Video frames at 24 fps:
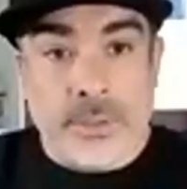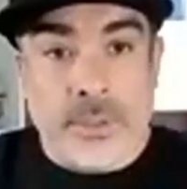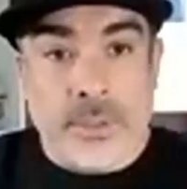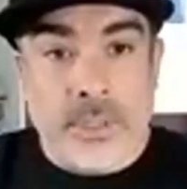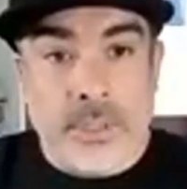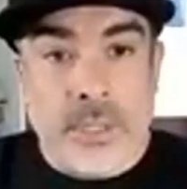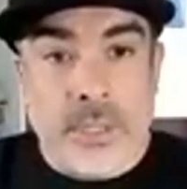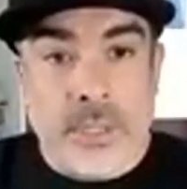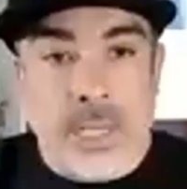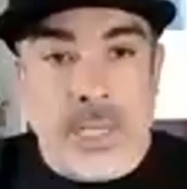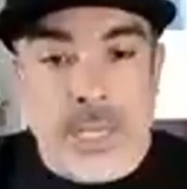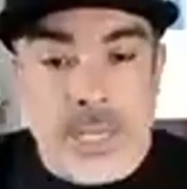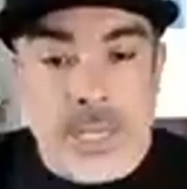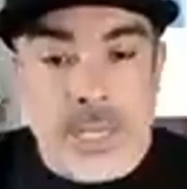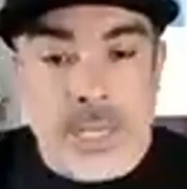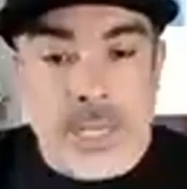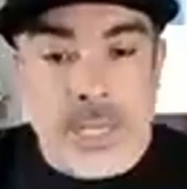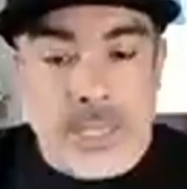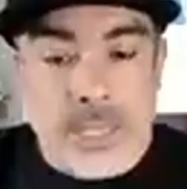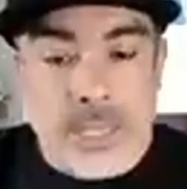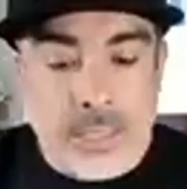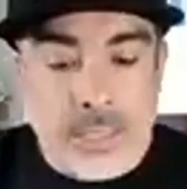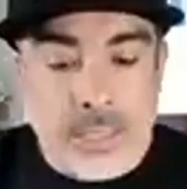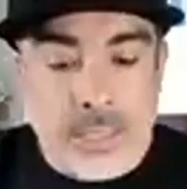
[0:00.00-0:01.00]

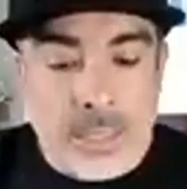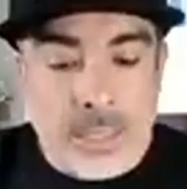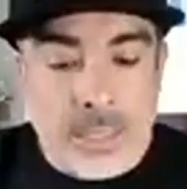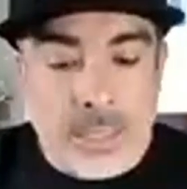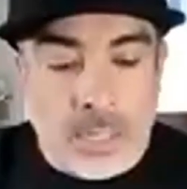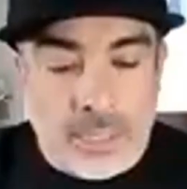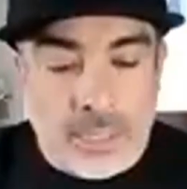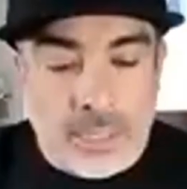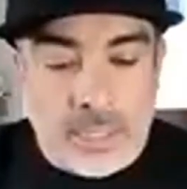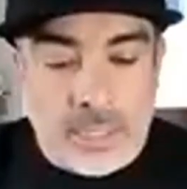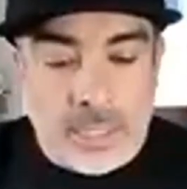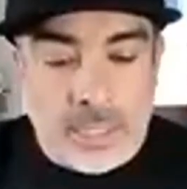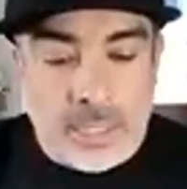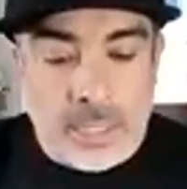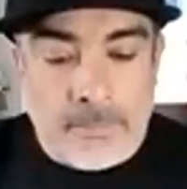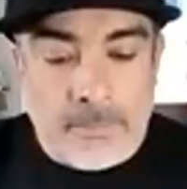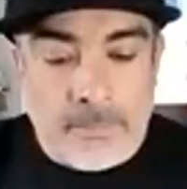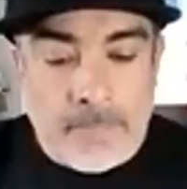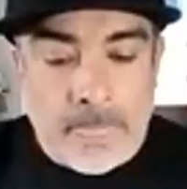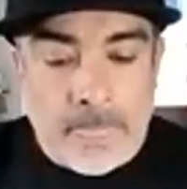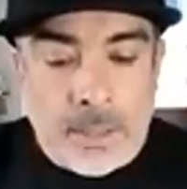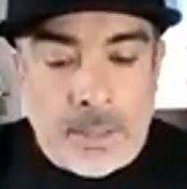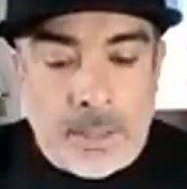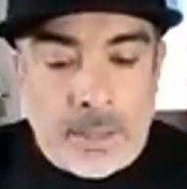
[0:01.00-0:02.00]
and and i think
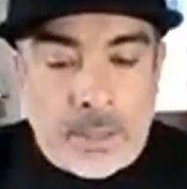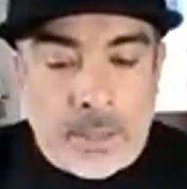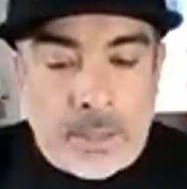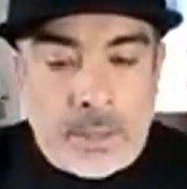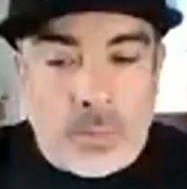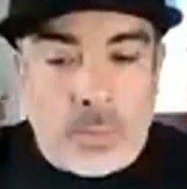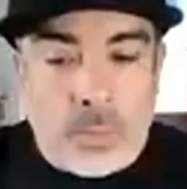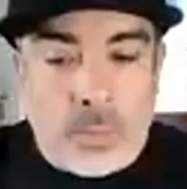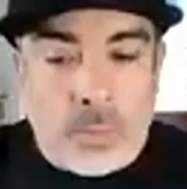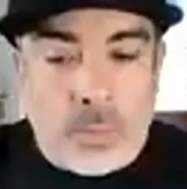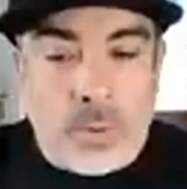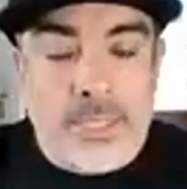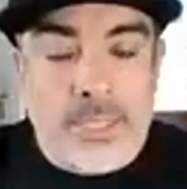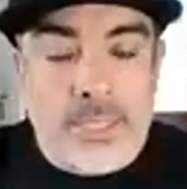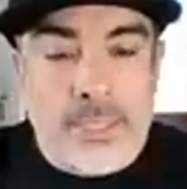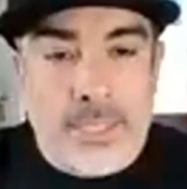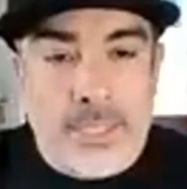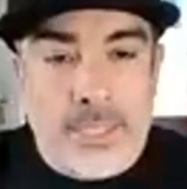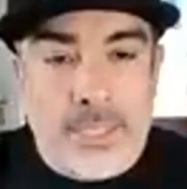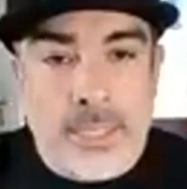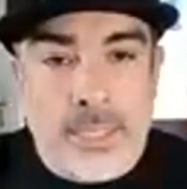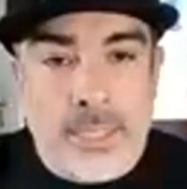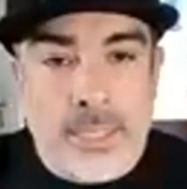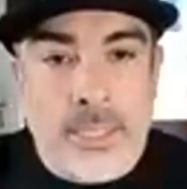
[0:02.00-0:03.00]
we're going to
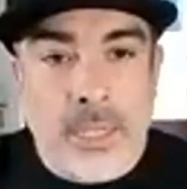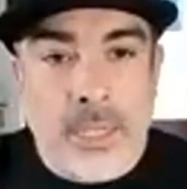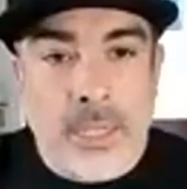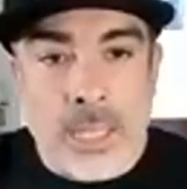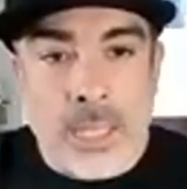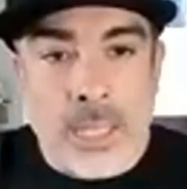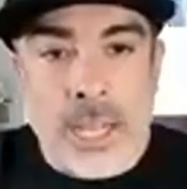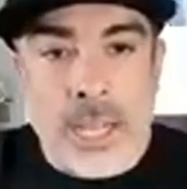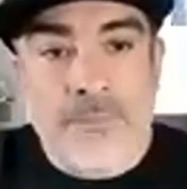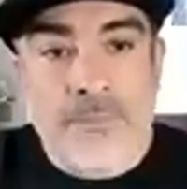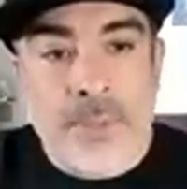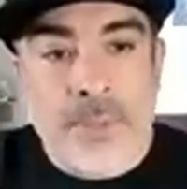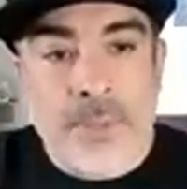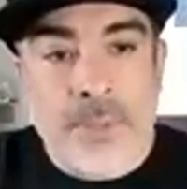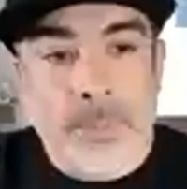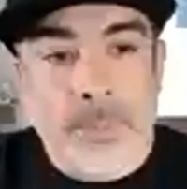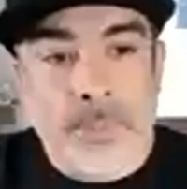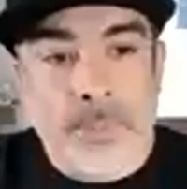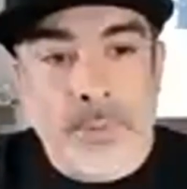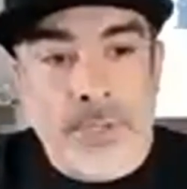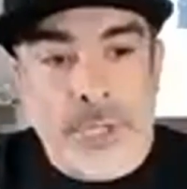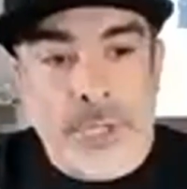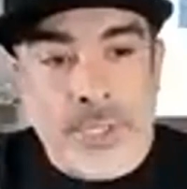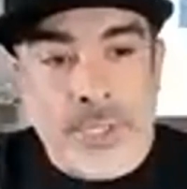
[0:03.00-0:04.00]
see a lot of
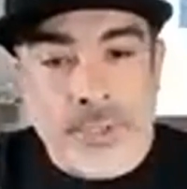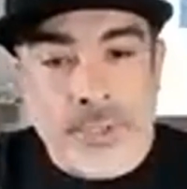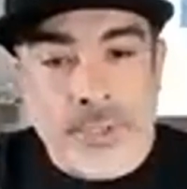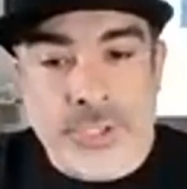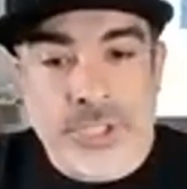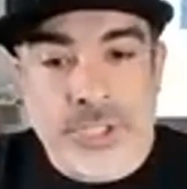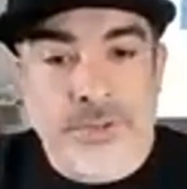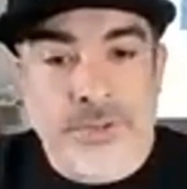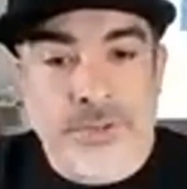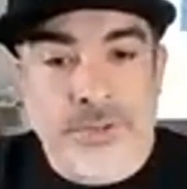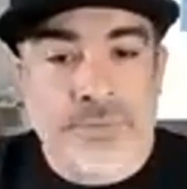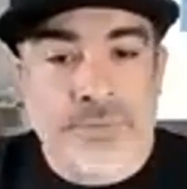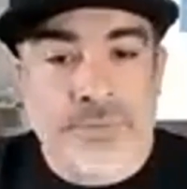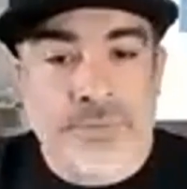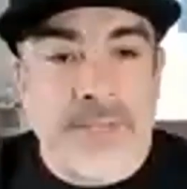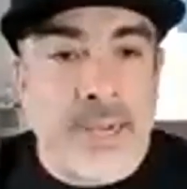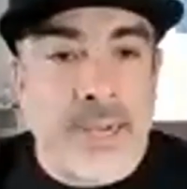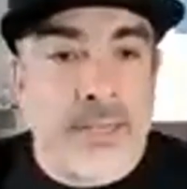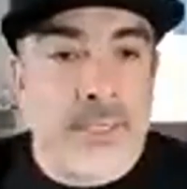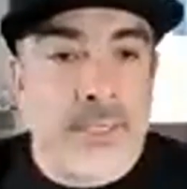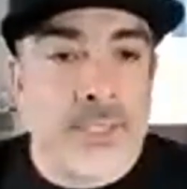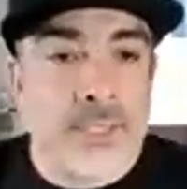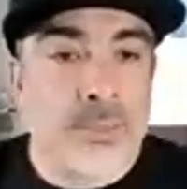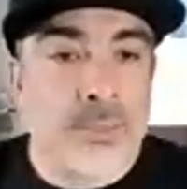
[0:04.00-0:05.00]
people either shift out of
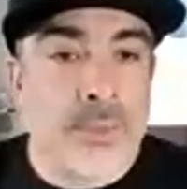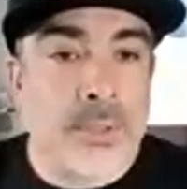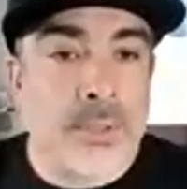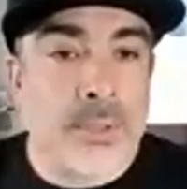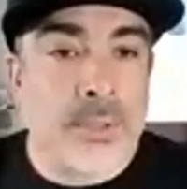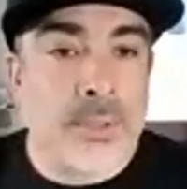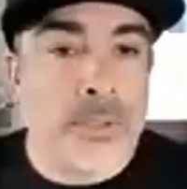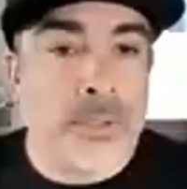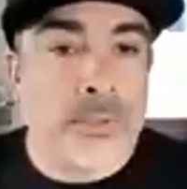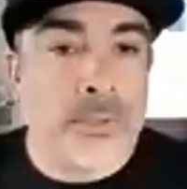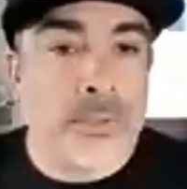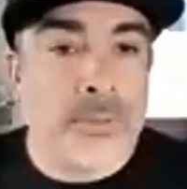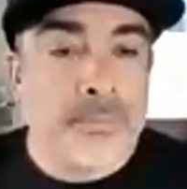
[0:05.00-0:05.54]
this world